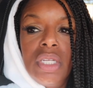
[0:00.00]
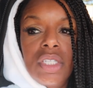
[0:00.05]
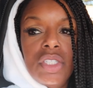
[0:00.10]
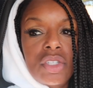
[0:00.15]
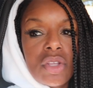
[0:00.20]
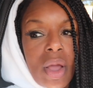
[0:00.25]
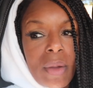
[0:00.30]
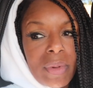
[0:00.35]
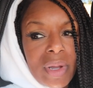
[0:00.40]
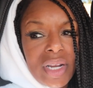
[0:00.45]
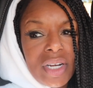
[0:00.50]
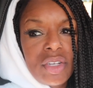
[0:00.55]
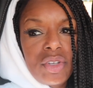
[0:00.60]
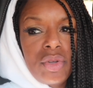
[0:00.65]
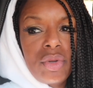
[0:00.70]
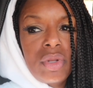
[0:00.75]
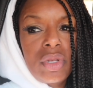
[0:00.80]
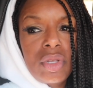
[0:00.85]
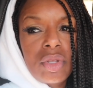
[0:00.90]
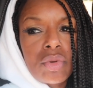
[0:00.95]
So I'm going to
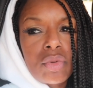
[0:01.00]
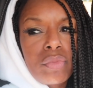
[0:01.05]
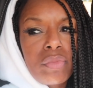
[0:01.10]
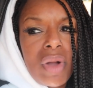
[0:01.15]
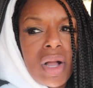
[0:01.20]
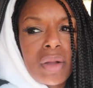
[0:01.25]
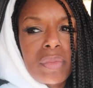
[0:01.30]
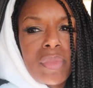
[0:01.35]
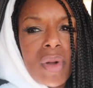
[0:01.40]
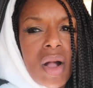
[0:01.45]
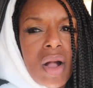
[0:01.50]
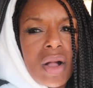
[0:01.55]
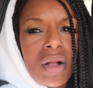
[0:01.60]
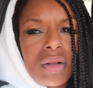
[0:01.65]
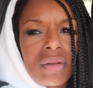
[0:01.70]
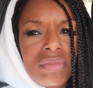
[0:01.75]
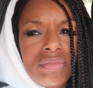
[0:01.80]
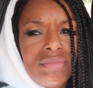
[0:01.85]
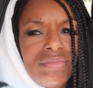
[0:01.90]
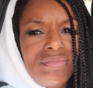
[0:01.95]
do a little
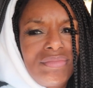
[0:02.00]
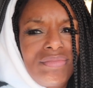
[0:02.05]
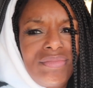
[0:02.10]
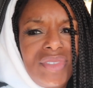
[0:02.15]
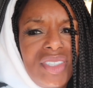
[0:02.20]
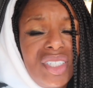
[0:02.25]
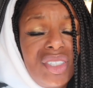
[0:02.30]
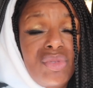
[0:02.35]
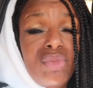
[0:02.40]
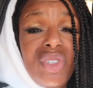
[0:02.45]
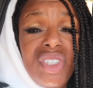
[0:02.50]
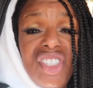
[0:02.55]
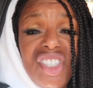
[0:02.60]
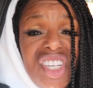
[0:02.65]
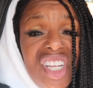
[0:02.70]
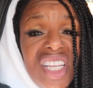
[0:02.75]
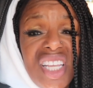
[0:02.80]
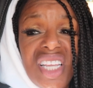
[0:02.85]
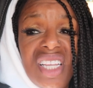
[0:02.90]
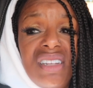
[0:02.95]
mukbang just with
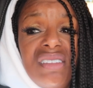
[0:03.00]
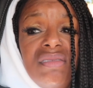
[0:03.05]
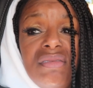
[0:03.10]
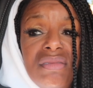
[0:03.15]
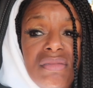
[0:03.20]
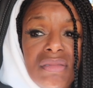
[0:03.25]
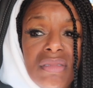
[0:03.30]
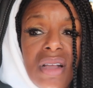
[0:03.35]
chicken